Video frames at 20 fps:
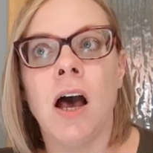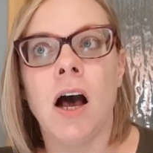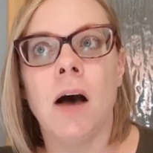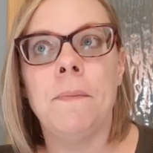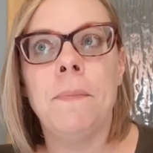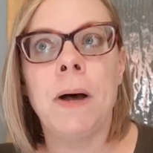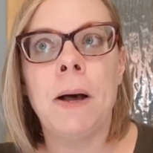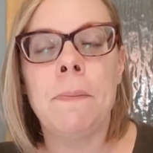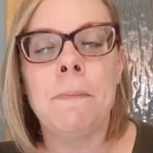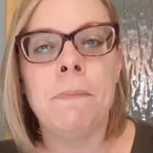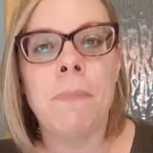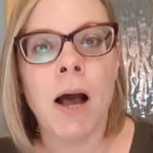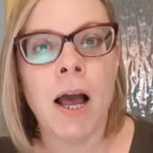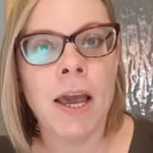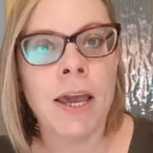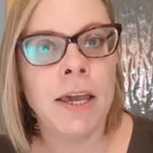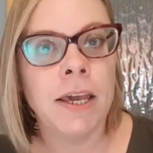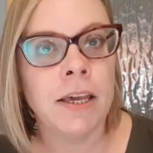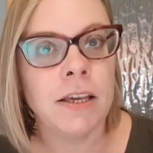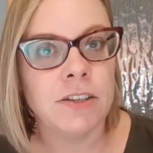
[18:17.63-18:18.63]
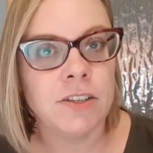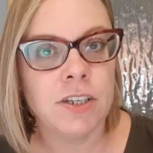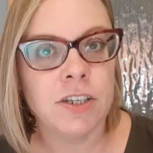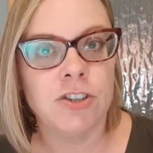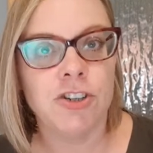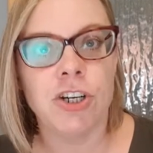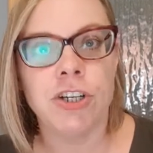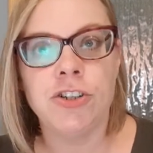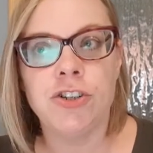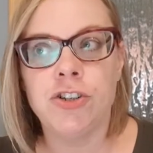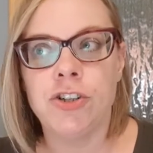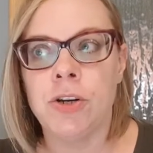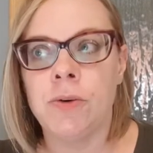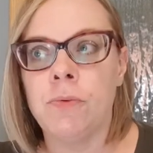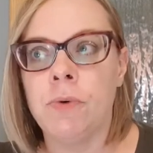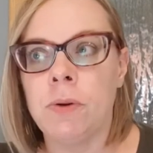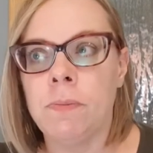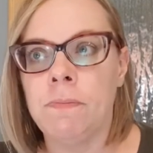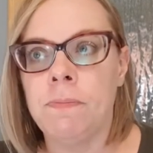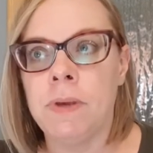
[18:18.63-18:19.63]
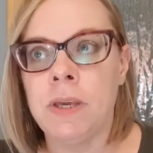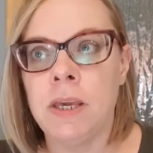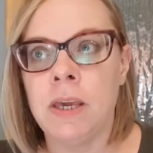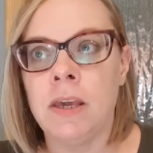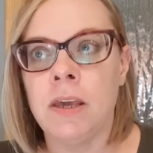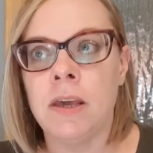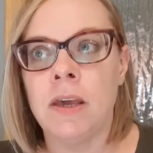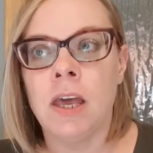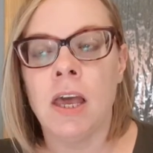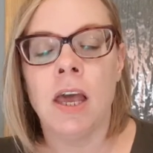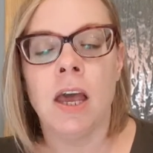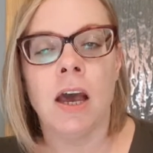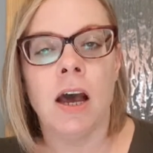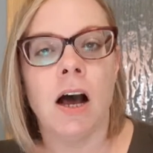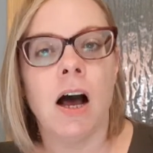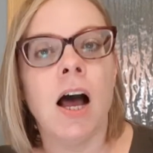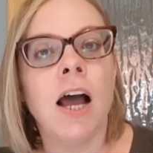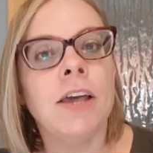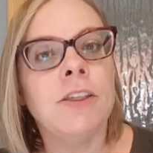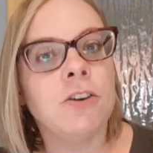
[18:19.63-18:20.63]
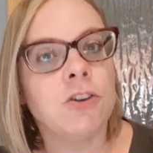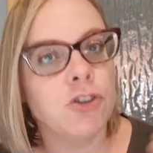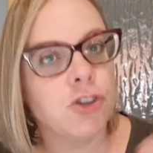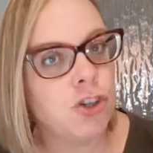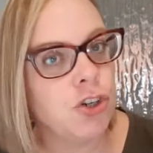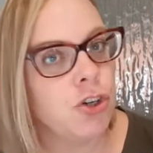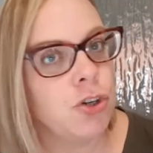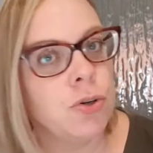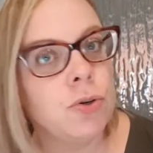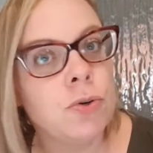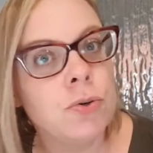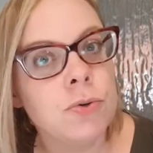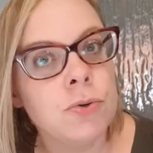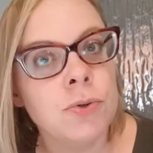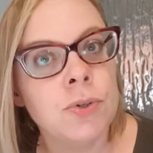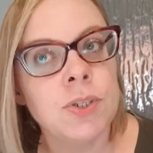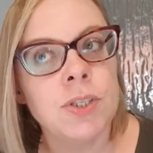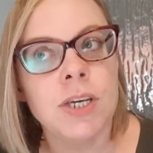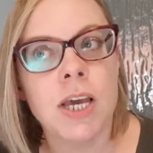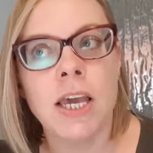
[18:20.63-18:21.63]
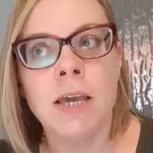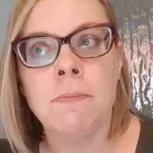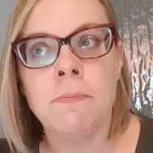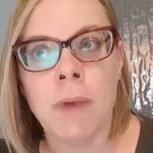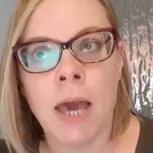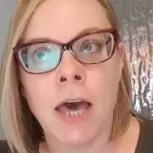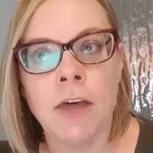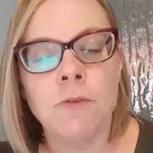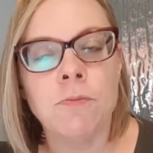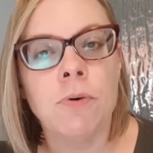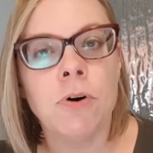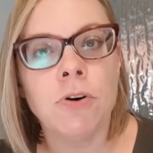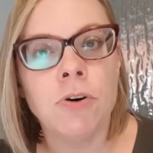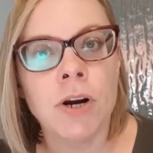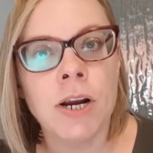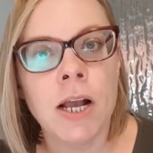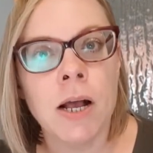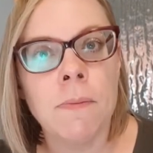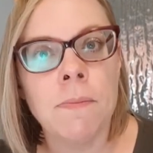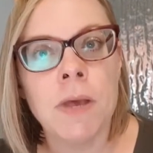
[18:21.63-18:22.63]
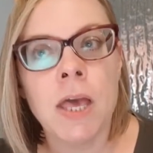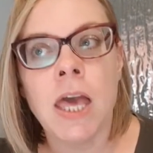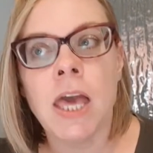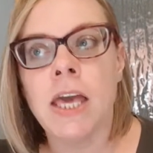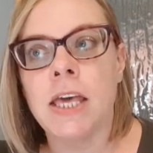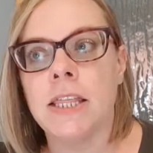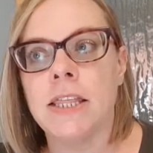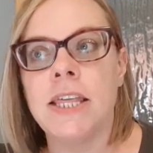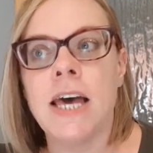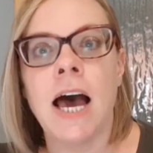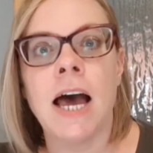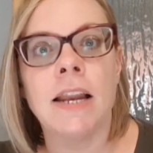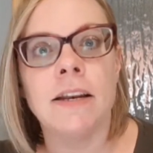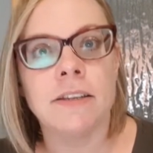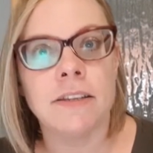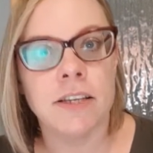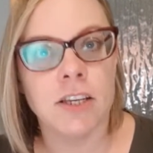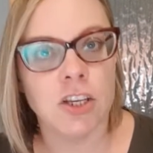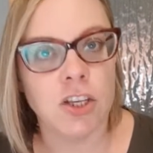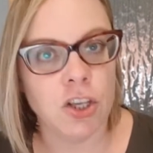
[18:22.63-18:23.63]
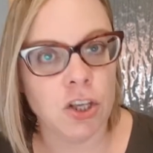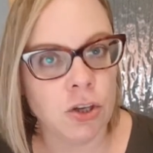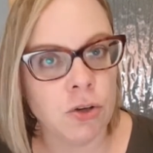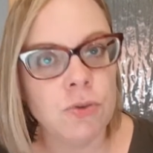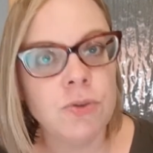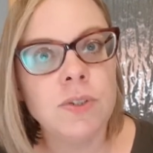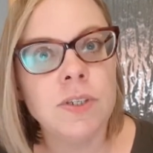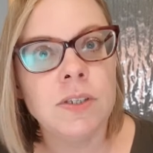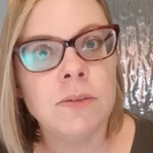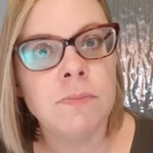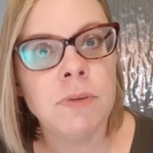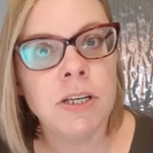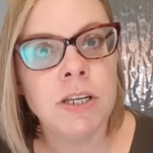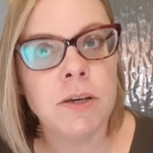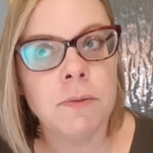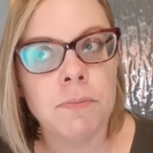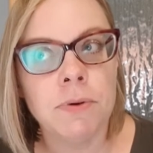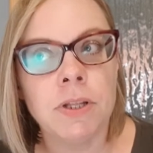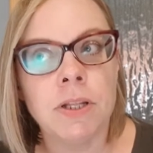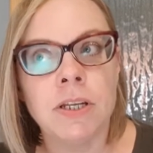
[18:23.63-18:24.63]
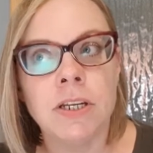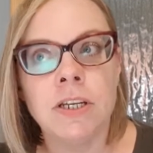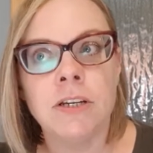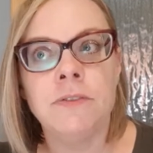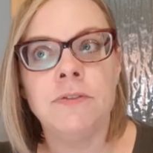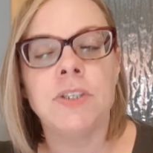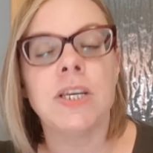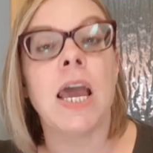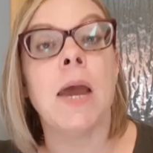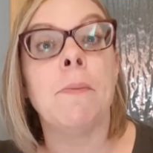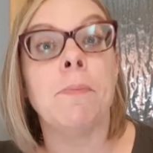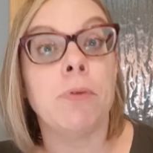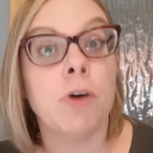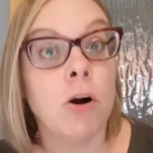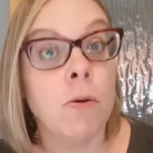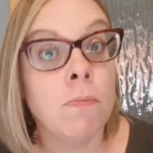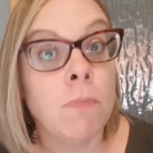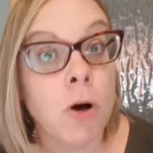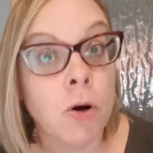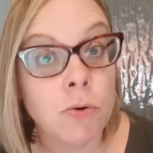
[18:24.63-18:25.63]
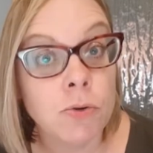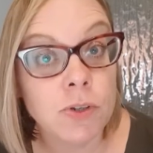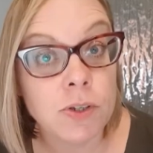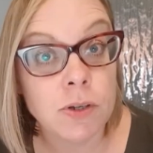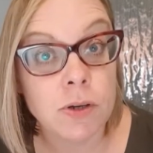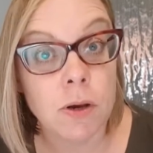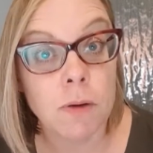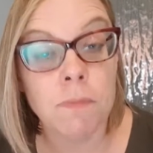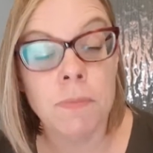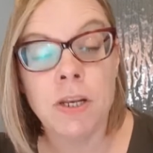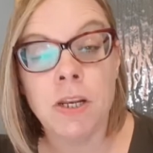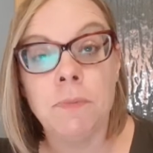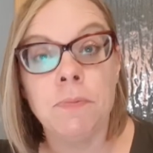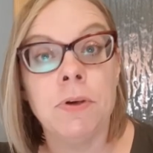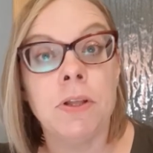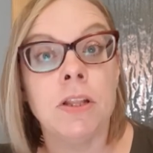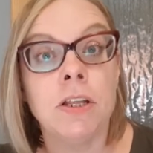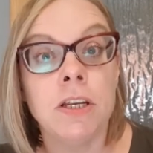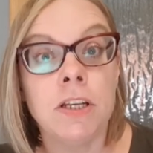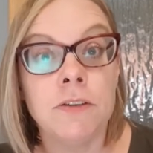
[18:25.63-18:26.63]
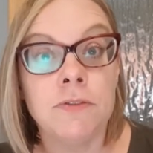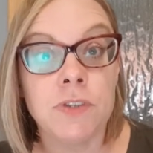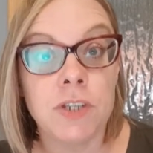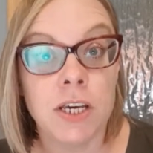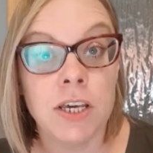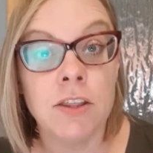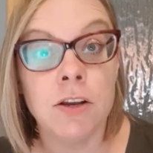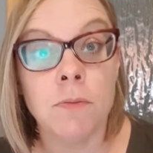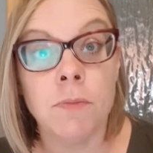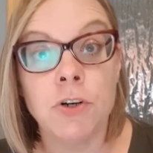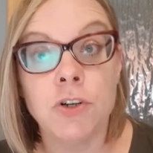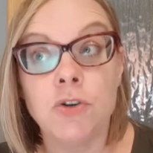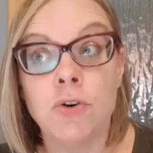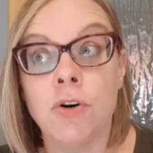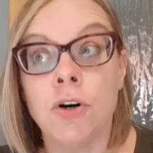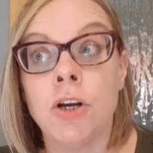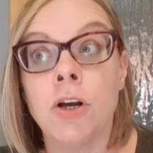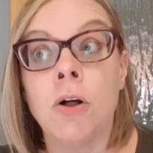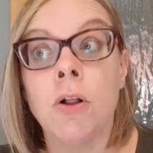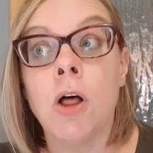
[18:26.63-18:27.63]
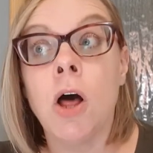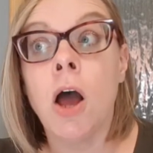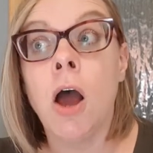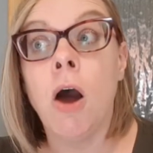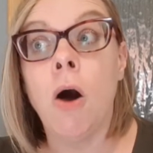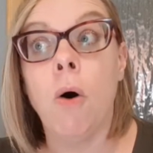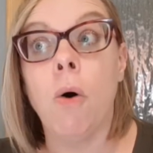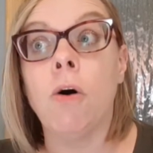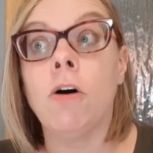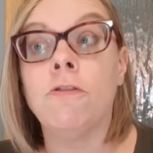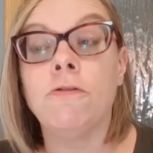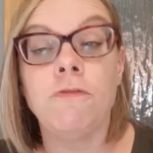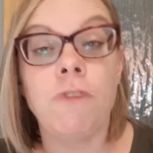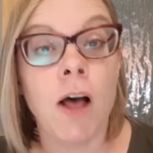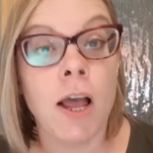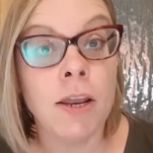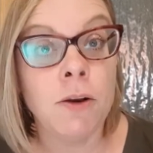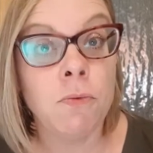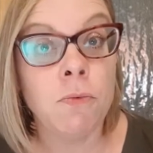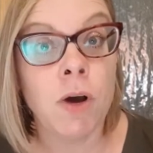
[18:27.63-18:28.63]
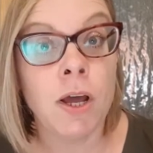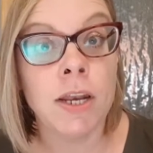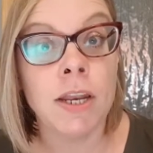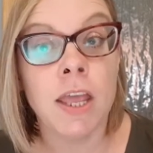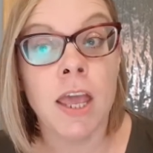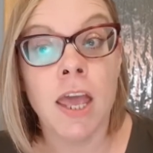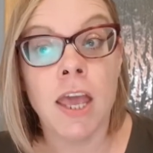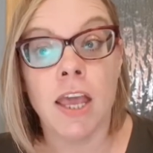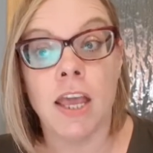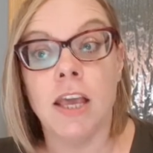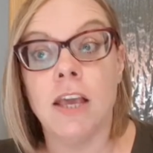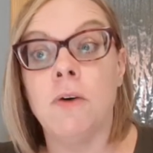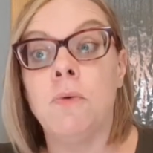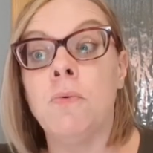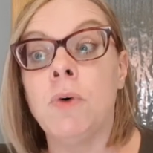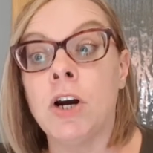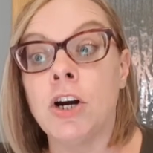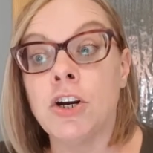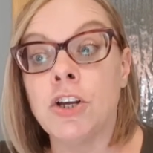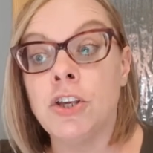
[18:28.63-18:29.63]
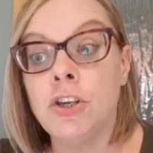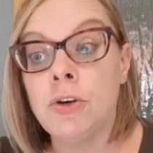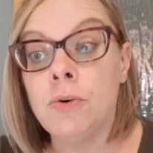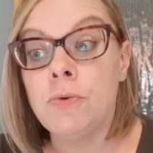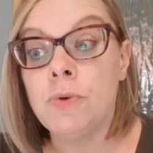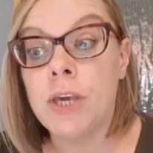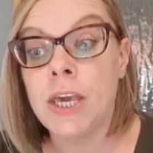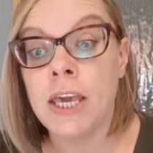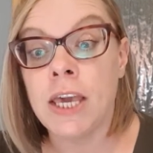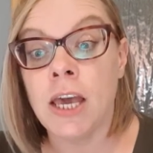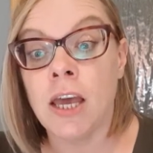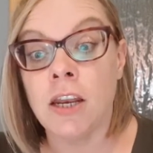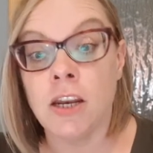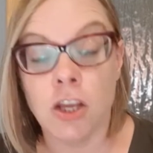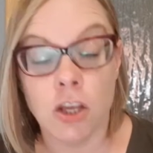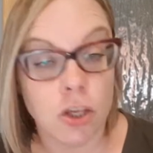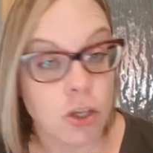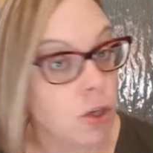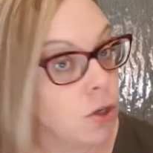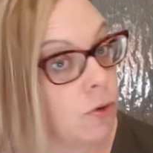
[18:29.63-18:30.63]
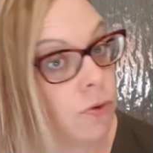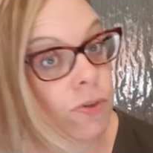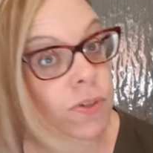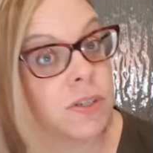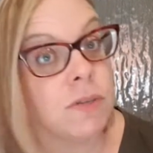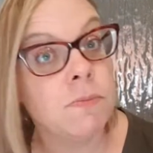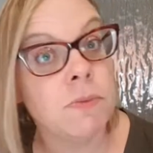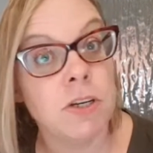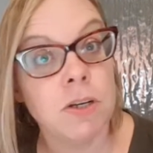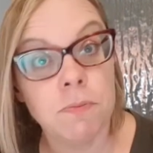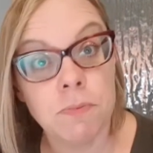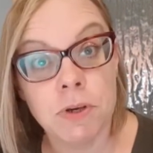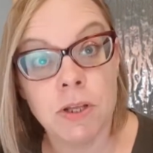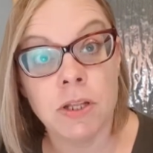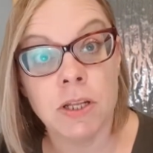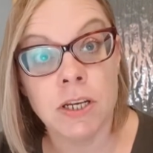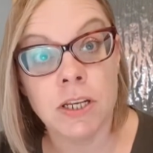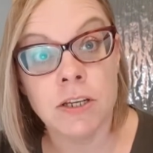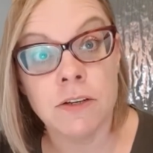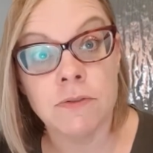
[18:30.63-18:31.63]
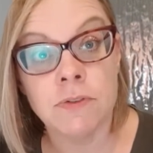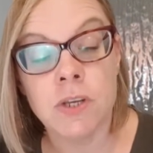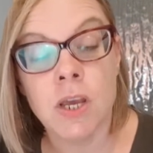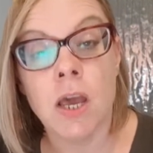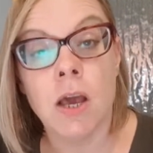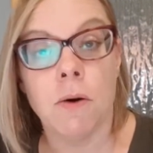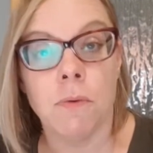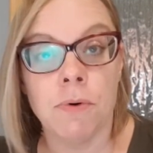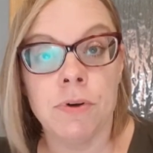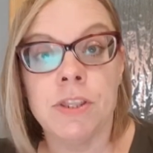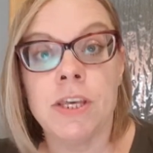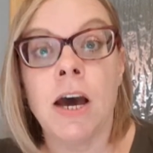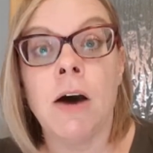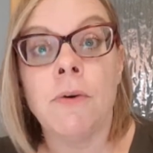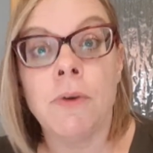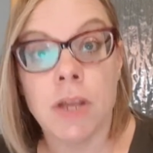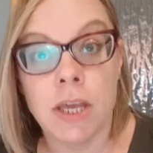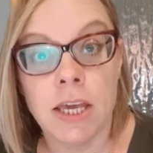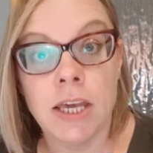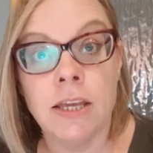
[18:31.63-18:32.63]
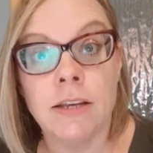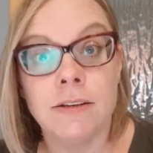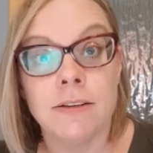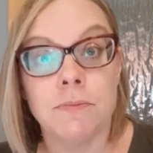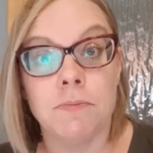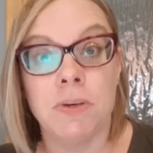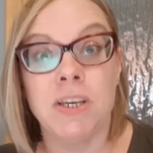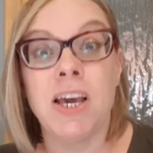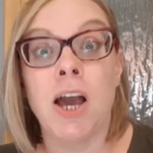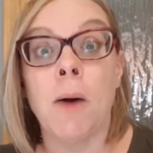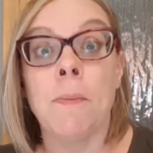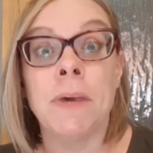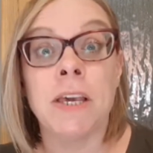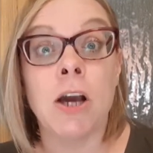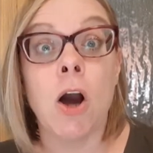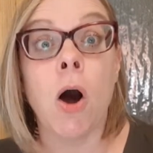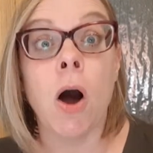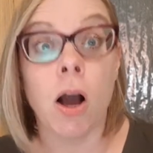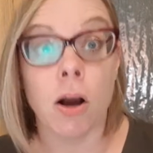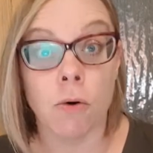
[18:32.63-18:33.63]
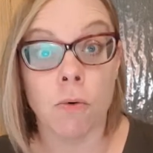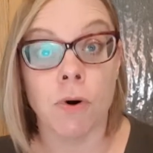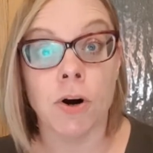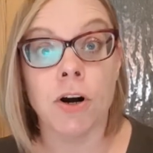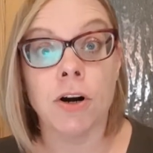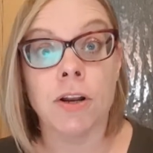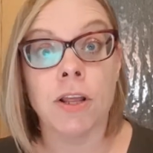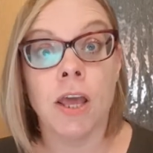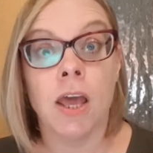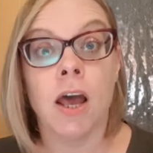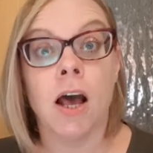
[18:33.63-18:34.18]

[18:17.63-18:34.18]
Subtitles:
but my suggestion would be either choose a math program that uses manipulatives and promotes manipulatives in their material, or find one where you can use the manipulatives without it becoming awkward.